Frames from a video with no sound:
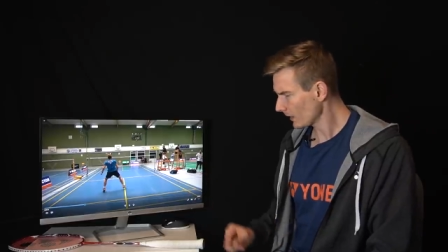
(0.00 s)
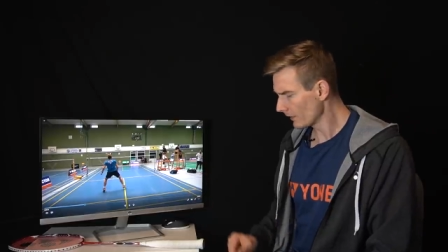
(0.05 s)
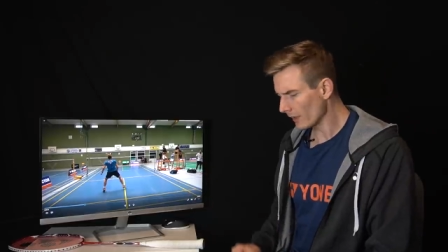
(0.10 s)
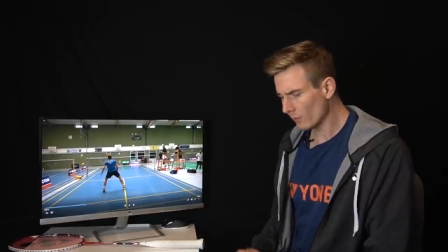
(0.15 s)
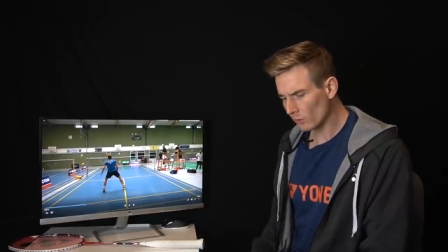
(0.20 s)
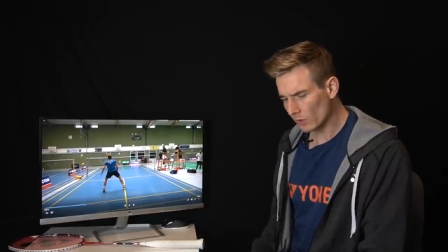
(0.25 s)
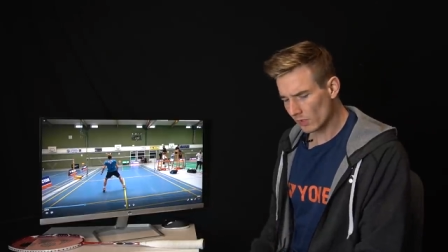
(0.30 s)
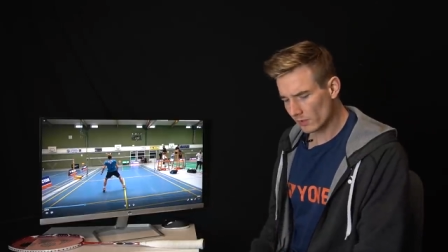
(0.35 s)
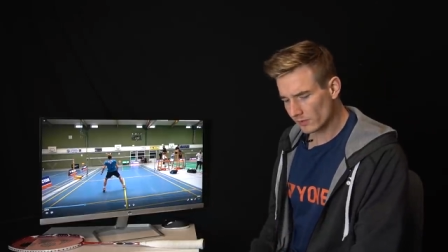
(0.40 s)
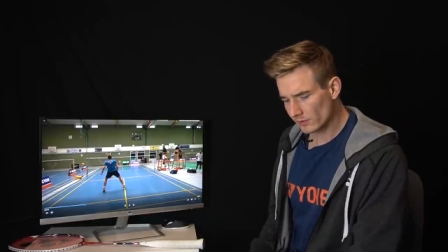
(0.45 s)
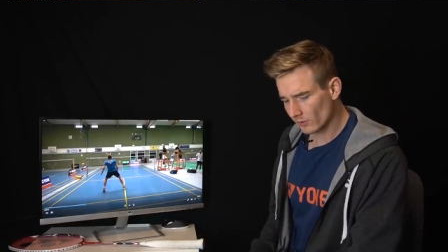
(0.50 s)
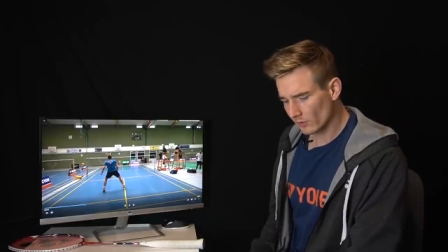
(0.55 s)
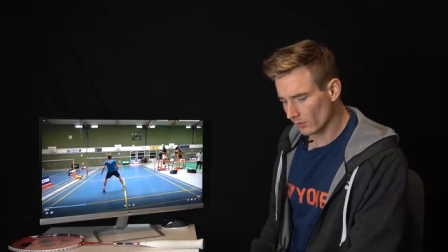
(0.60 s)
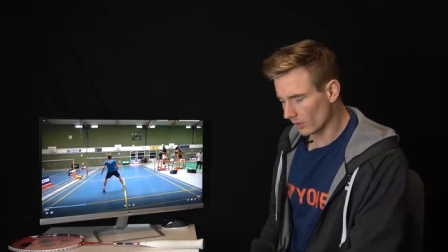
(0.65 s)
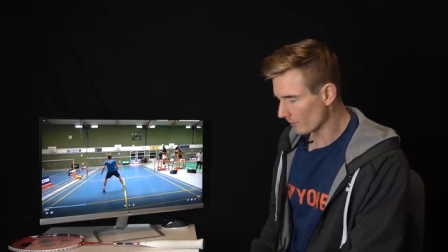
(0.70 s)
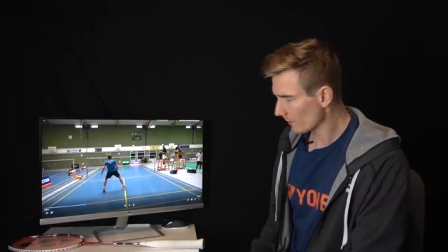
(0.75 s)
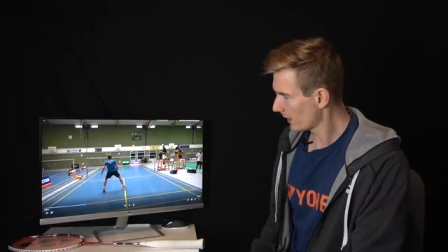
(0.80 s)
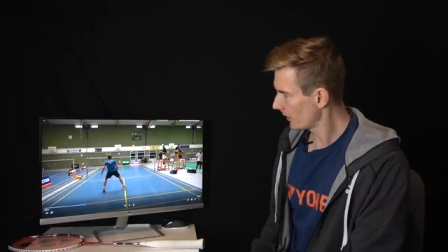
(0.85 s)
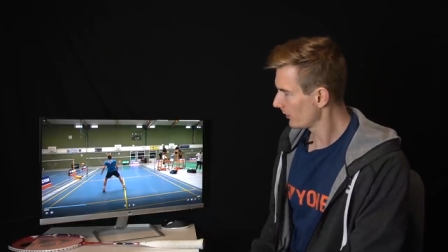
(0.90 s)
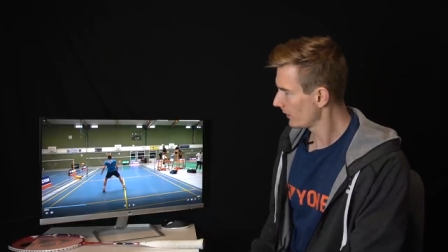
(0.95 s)
That will also
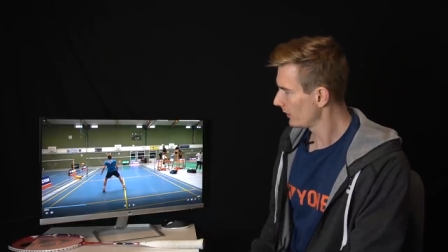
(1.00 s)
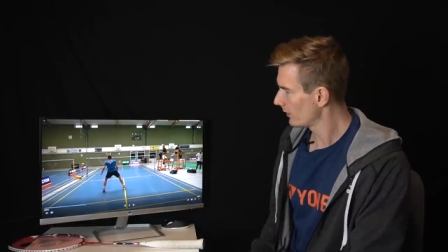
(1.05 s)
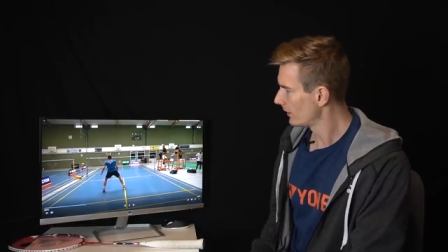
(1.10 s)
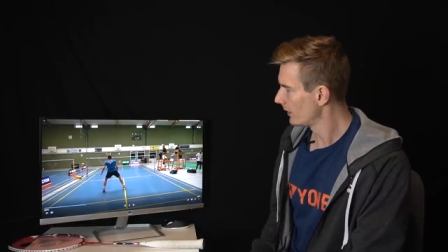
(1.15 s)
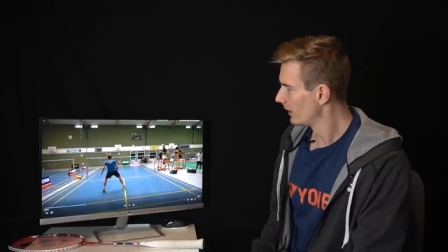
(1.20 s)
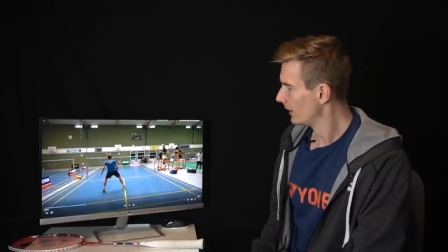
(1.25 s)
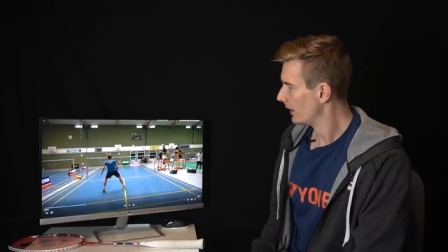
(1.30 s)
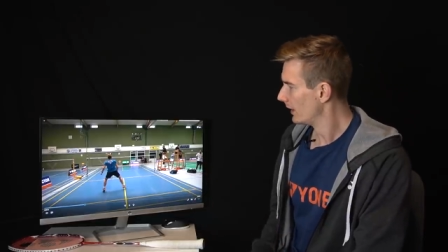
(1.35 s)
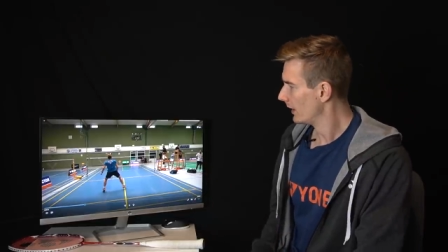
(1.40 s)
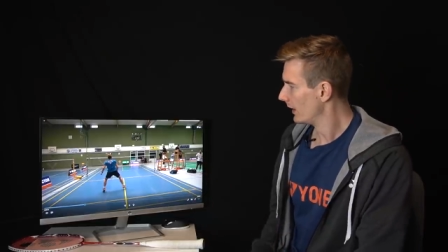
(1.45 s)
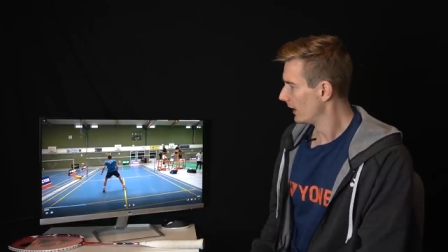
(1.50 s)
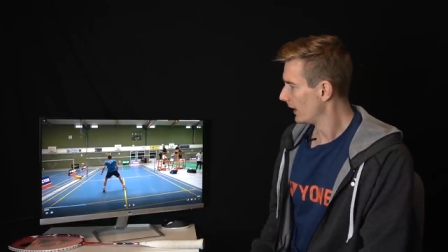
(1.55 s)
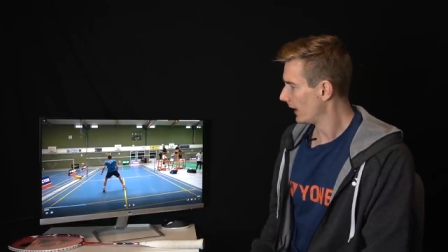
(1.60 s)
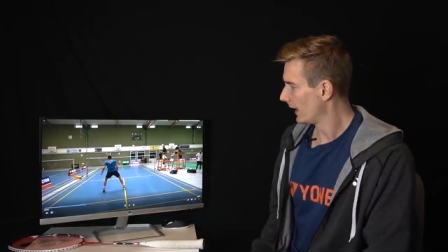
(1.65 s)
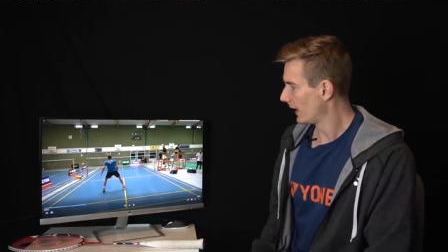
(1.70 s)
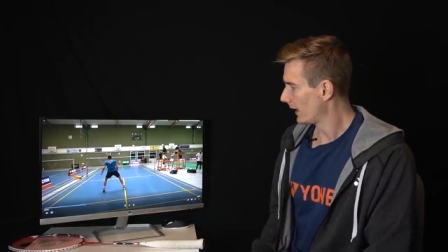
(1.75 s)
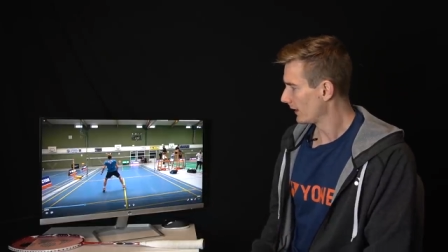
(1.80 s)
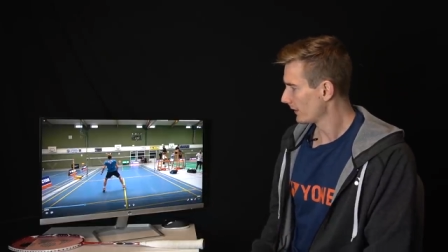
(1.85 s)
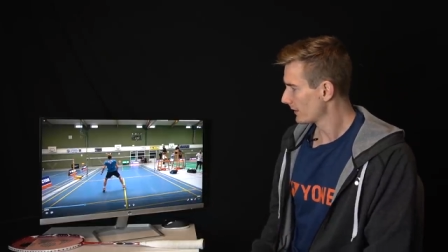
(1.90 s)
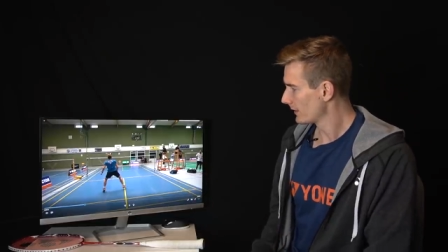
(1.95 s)
come now here
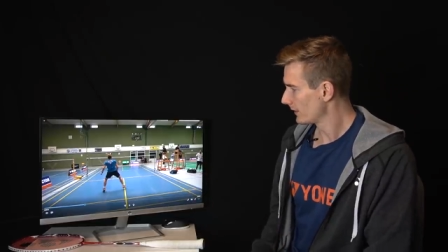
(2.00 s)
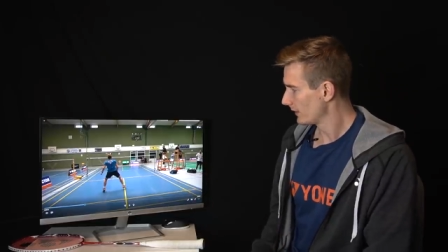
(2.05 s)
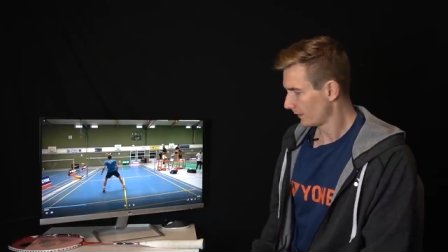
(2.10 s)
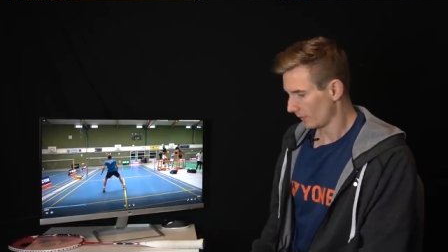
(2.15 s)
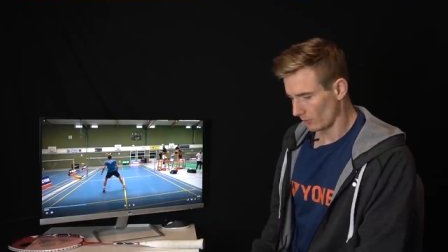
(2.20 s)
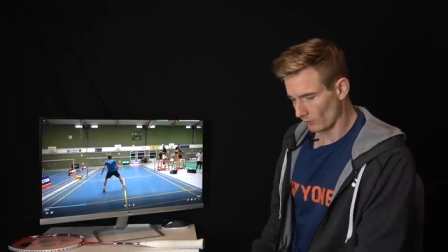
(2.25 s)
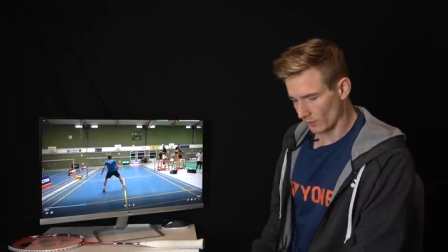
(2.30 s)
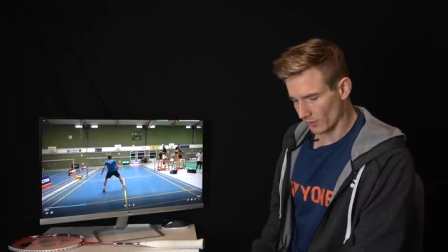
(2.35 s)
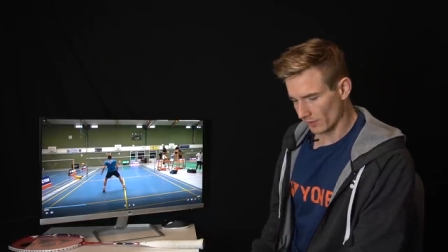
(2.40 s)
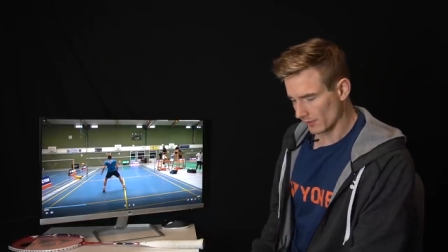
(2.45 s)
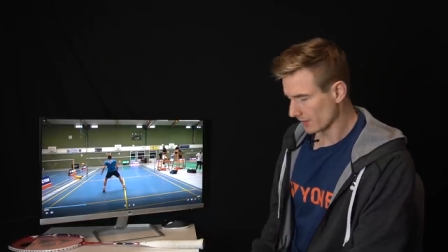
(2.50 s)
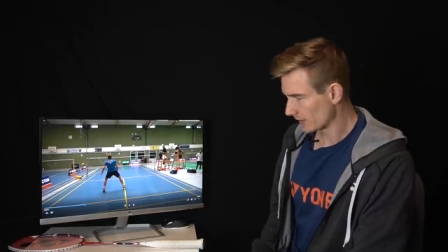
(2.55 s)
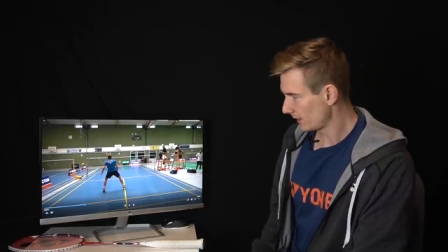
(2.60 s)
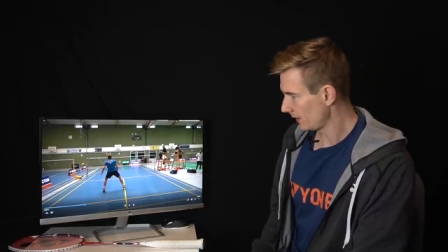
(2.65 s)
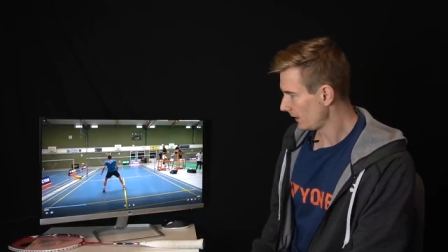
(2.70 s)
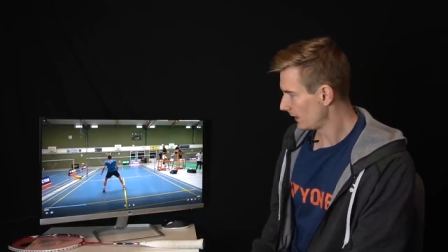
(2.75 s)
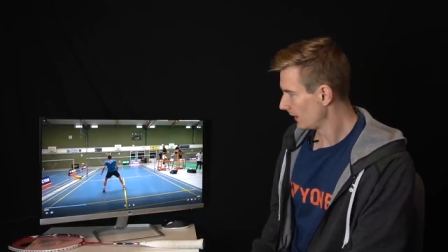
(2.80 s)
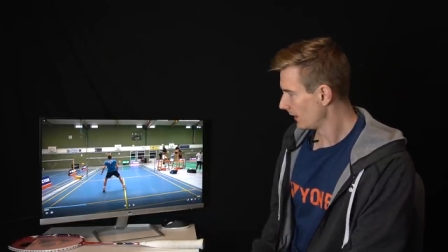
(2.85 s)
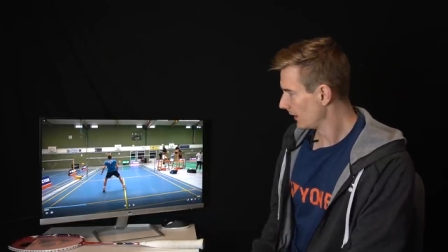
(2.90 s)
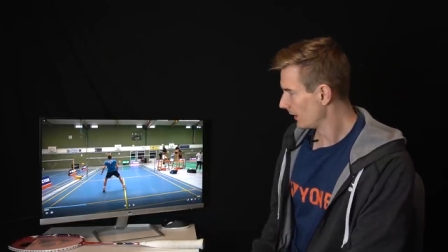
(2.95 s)
and you can
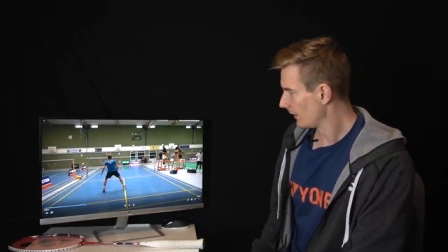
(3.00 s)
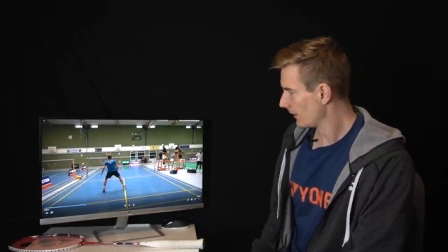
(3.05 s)
see